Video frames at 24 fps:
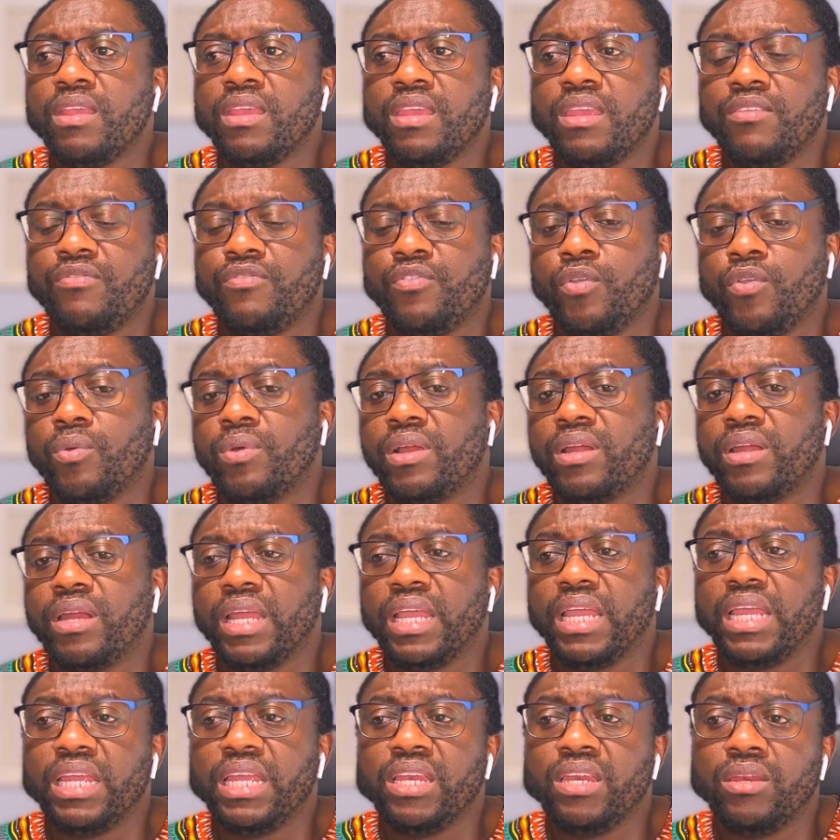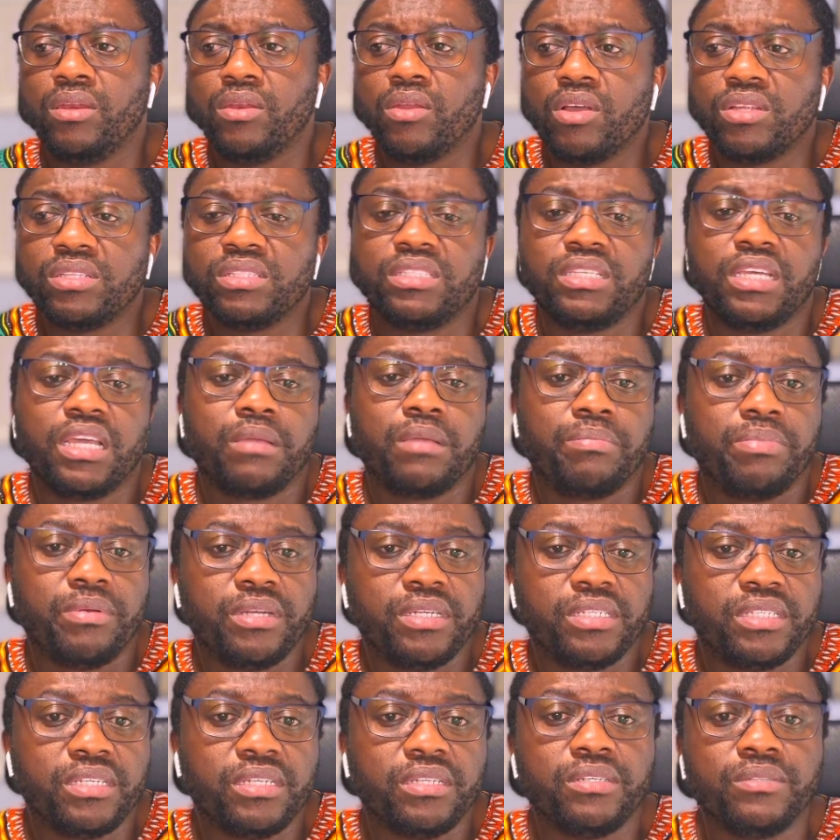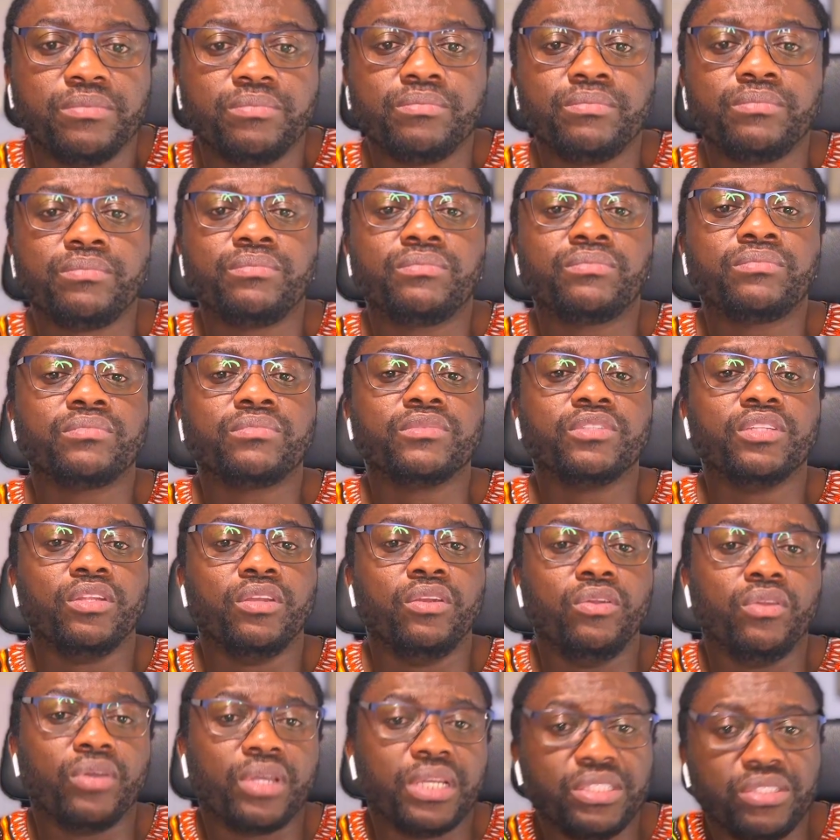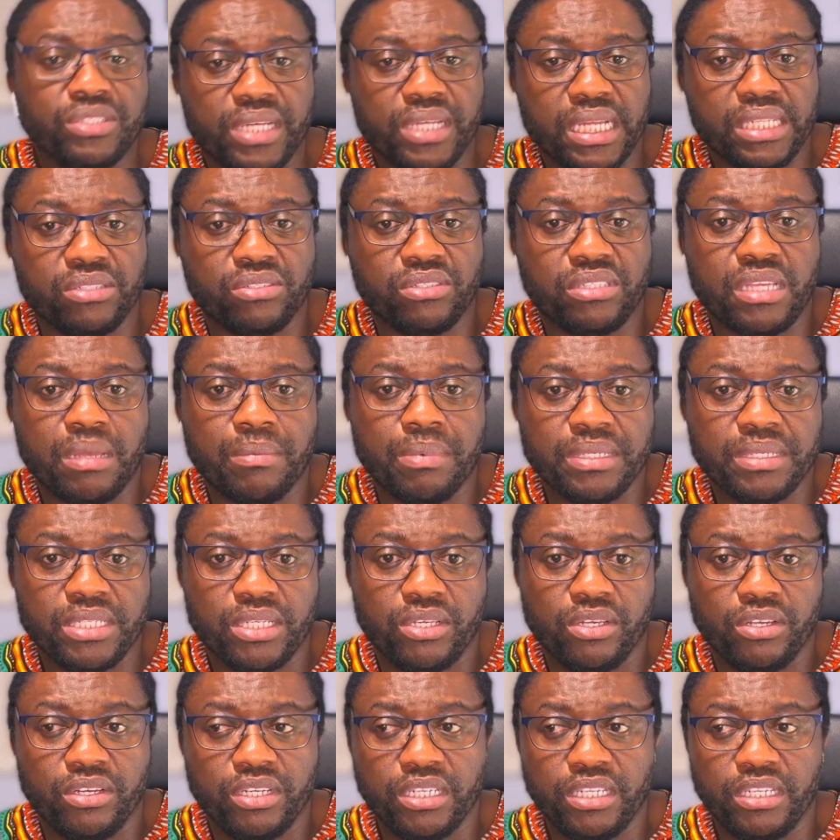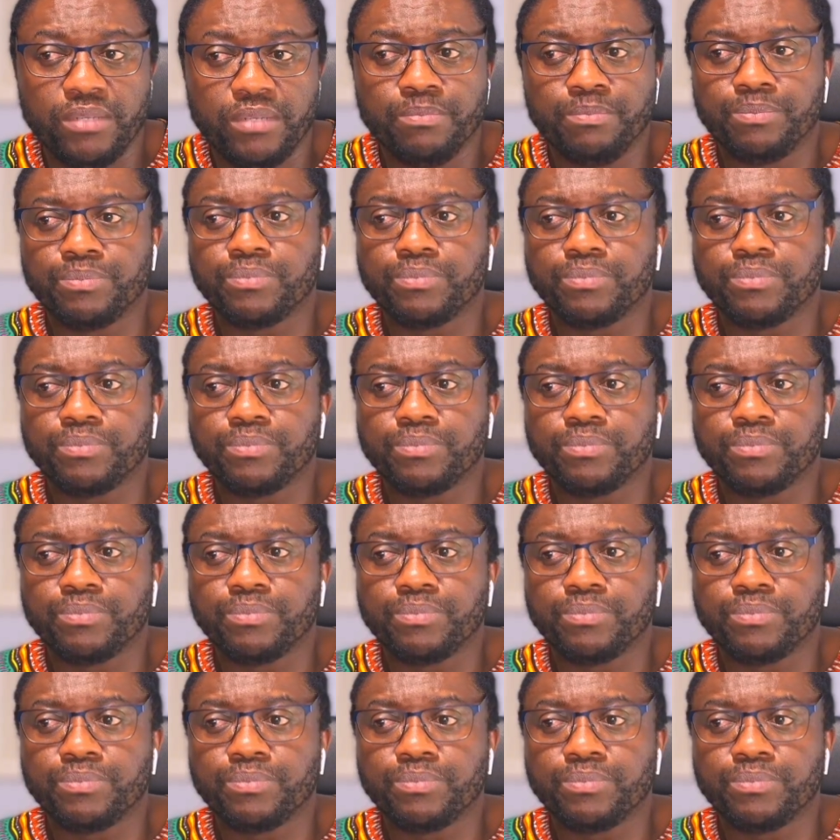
If you are a non tech person looking to get into cybersecurity,